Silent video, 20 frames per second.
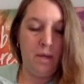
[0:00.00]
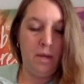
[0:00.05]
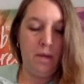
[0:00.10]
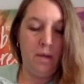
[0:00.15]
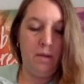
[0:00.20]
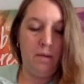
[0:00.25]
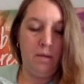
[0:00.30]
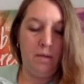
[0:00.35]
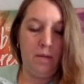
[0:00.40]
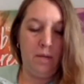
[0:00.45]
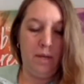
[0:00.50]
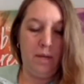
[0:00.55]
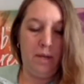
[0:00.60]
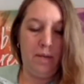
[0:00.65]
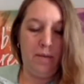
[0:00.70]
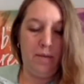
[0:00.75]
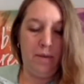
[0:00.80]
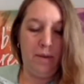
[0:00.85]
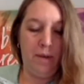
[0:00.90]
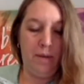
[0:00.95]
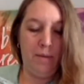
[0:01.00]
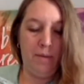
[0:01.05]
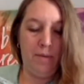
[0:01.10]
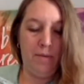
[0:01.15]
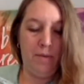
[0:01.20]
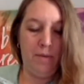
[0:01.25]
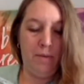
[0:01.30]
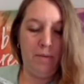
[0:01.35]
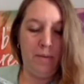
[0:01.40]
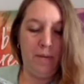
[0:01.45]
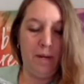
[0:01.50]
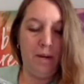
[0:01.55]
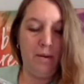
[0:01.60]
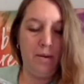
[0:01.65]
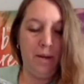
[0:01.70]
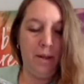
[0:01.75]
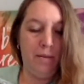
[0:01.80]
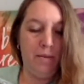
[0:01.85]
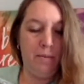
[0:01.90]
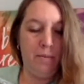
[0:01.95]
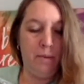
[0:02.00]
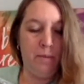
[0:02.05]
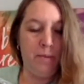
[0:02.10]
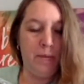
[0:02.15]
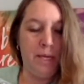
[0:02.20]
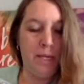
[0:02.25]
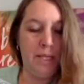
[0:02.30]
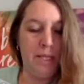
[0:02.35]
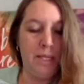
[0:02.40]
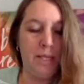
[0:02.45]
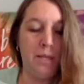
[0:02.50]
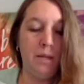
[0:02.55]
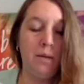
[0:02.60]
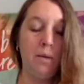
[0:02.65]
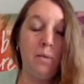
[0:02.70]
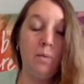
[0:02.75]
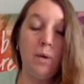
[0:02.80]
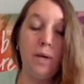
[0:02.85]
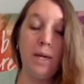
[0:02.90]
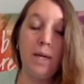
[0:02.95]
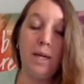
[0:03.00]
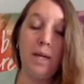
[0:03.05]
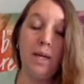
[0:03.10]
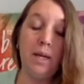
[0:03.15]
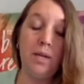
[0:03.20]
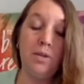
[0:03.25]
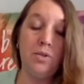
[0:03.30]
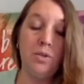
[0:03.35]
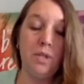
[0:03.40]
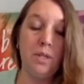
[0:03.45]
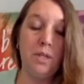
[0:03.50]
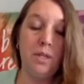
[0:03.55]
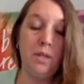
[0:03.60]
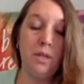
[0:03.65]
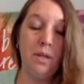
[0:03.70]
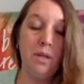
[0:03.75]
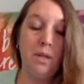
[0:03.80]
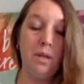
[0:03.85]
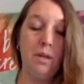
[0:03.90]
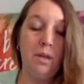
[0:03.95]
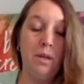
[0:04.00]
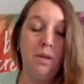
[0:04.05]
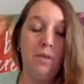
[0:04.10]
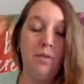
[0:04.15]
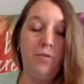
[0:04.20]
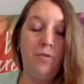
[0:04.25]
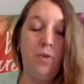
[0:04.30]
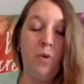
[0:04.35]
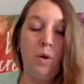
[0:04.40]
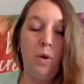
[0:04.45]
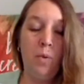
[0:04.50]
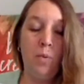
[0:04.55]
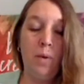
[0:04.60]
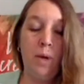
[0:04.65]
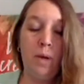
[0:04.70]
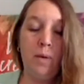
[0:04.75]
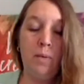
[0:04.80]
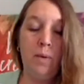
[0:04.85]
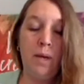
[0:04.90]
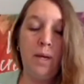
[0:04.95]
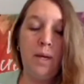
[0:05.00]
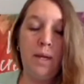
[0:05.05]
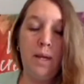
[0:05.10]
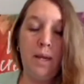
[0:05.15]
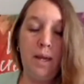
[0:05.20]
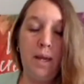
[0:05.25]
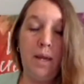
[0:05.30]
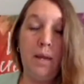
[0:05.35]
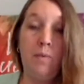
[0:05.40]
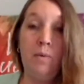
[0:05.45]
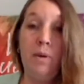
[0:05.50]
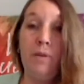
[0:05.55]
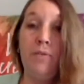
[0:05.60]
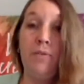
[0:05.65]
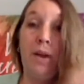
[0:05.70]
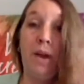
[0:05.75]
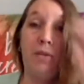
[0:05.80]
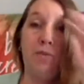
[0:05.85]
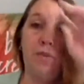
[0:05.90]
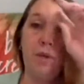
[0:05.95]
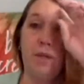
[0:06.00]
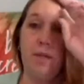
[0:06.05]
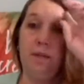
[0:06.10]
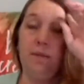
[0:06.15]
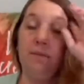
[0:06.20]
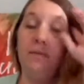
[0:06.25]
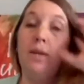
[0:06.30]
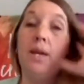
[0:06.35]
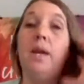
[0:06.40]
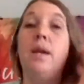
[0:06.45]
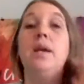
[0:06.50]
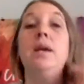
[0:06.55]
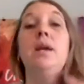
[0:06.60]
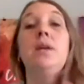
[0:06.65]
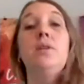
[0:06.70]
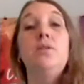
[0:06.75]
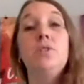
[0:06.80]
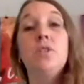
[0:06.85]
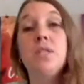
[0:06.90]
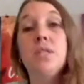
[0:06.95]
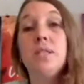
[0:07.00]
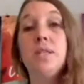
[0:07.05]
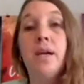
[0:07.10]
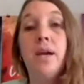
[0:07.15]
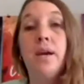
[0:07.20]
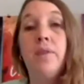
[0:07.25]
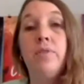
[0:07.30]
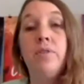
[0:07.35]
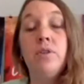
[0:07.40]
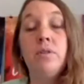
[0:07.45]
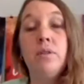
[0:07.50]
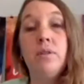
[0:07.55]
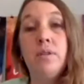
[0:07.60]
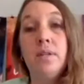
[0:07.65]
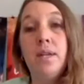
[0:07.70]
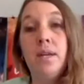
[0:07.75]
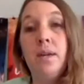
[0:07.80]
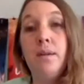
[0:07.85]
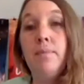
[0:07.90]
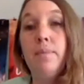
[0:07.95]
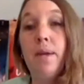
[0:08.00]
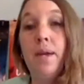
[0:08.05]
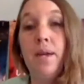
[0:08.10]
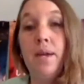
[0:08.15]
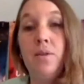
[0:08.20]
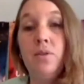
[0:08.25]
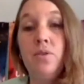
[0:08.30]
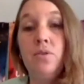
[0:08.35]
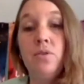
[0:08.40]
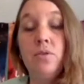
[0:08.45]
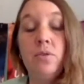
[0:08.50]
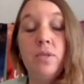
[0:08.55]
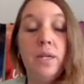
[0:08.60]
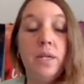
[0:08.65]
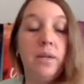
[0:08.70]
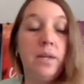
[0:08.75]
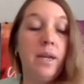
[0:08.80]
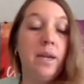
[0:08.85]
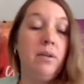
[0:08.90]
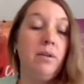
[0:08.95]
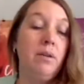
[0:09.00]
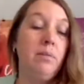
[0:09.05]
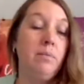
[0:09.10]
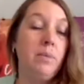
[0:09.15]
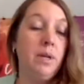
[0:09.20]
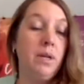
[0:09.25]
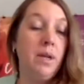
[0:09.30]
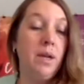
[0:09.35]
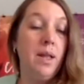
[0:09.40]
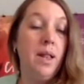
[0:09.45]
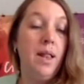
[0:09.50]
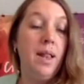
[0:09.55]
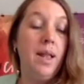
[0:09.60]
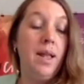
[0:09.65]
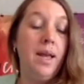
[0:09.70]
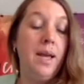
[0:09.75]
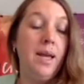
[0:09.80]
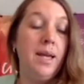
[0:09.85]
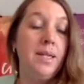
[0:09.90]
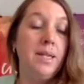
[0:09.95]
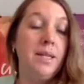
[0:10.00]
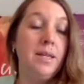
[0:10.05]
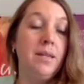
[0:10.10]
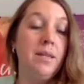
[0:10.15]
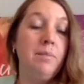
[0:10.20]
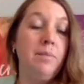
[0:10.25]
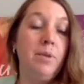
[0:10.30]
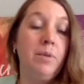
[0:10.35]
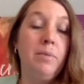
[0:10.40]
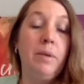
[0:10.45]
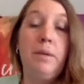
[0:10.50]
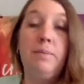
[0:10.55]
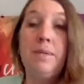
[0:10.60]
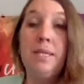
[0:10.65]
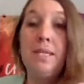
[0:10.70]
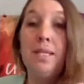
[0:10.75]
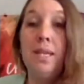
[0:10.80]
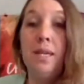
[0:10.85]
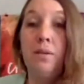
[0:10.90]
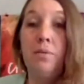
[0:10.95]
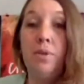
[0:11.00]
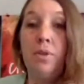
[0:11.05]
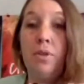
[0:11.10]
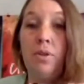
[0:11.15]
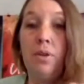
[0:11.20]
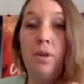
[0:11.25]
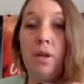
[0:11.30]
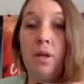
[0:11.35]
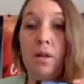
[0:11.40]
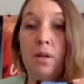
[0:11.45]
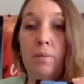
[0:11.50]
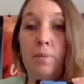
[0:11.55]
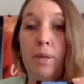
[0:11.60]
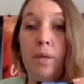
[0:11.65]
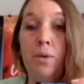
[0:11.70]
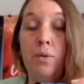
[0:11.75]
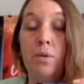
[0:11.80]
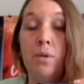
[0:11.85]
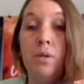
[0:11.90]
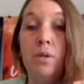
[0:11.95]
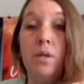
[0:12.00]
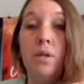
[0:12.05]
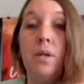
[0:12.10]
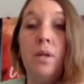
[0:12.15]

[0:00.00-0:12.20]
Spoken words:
hold on, I have it right on my phone, but I don't have it memorized. 1-800-411-8151, okay? And you just have your name and your doTERRA account number and tell them you made a mistake with your LRP order.